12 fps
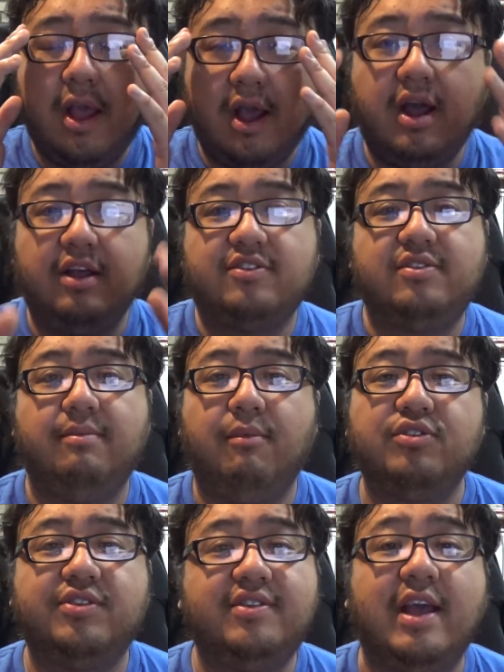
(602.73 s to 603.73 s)

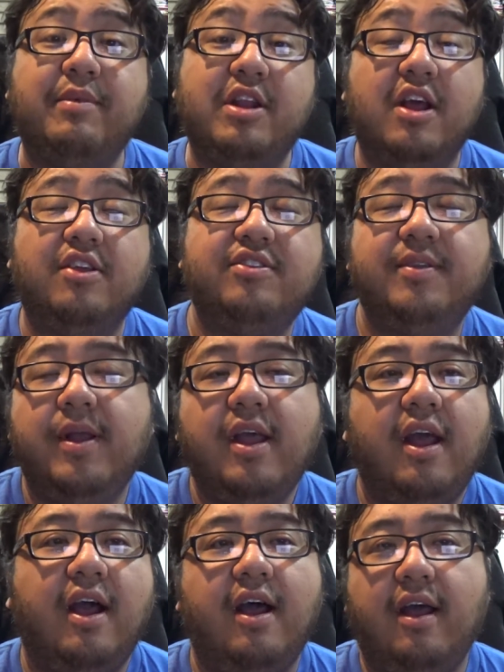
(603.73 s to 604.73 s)
most of the time it does.
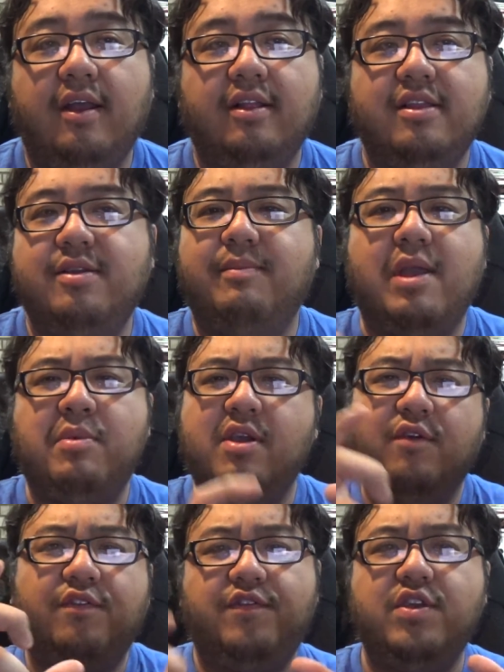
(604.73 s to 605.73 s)
There may be
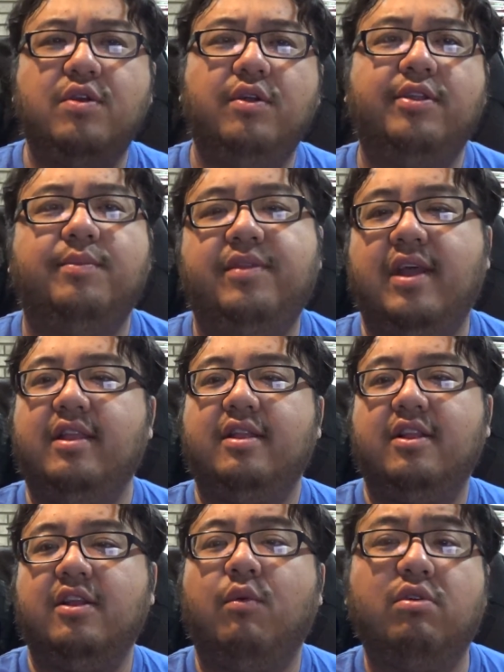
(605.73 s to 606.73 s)
a few of them that
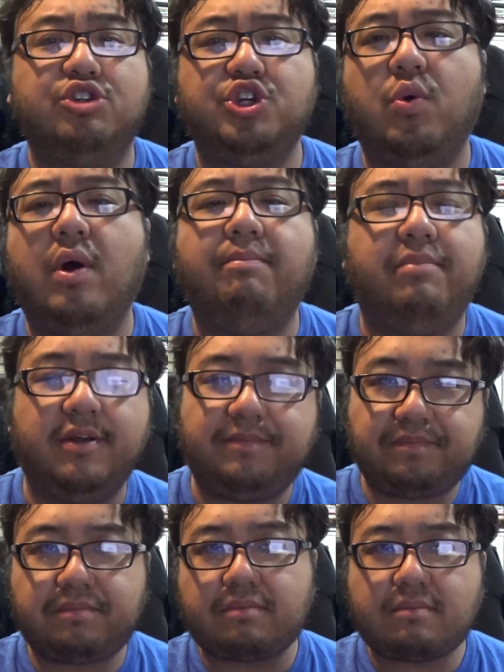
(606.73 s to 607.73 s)
won't show up, but
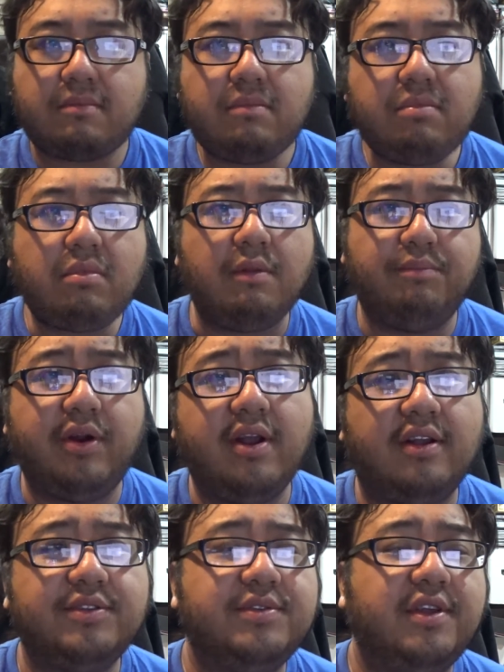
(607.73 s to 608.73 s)
pretty
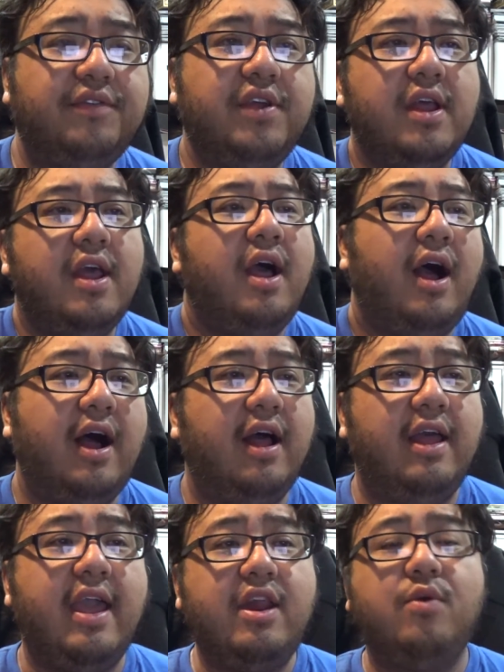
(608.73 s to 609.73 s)
awesome stuff.
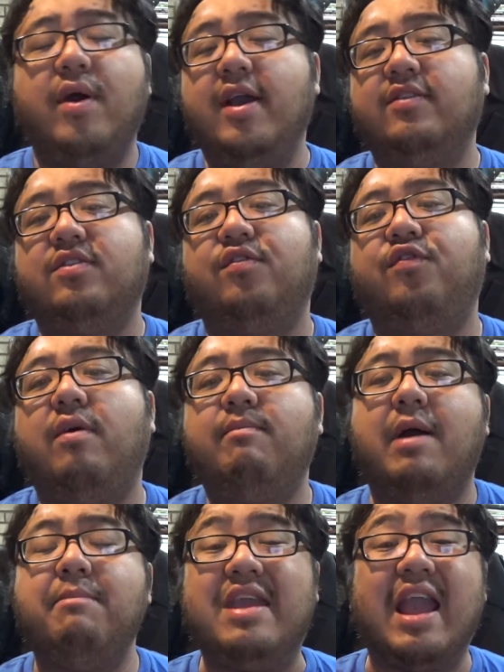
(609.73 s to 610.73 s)
Anyways, from
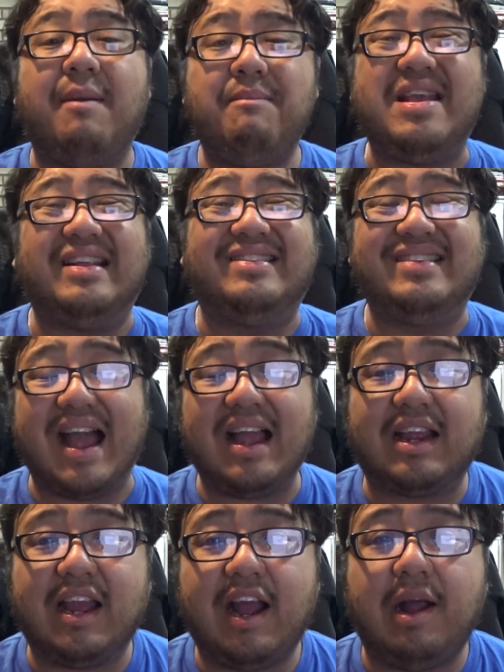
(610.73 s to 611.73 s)

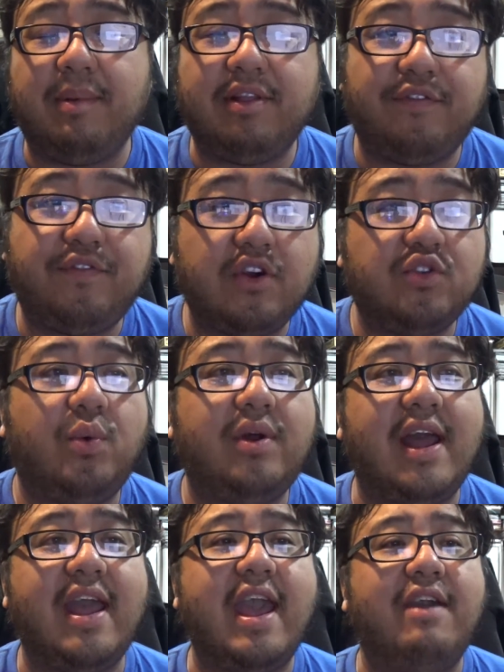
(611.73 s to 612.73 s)
AmiAmi.com, the first one
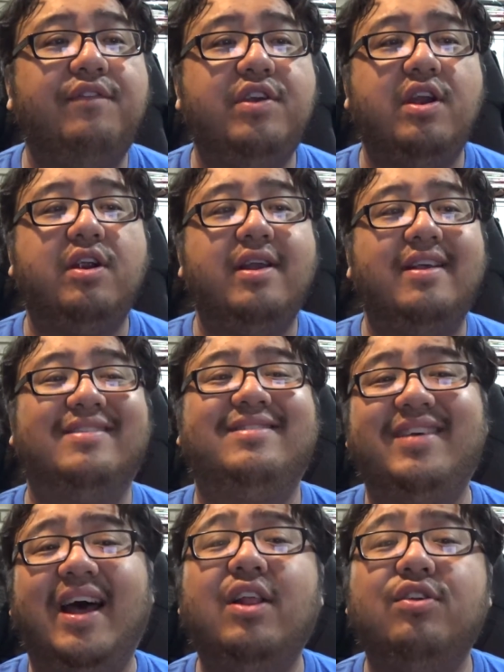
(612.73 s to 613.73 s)
I have here is
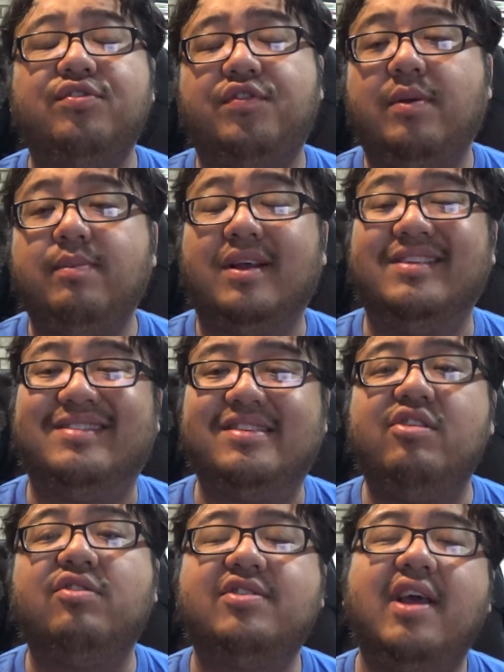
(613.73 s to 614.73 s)
Telos from the
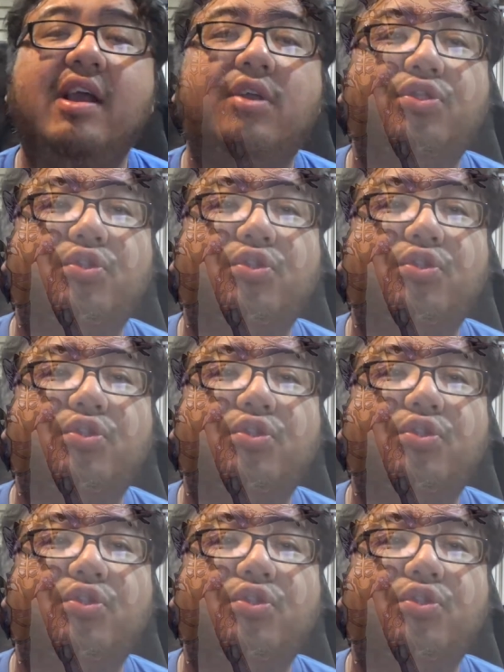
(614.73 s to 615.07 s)
Xenosaga